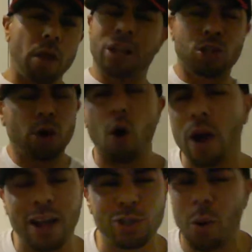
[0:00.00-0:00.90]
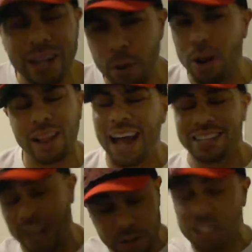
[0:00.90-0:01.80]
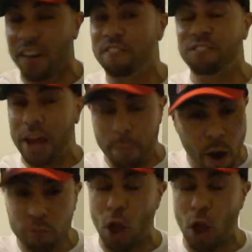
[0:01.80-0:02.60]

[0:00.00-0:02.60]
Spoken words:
So we're going on. So one day, one of the last days, I was just getting fed up.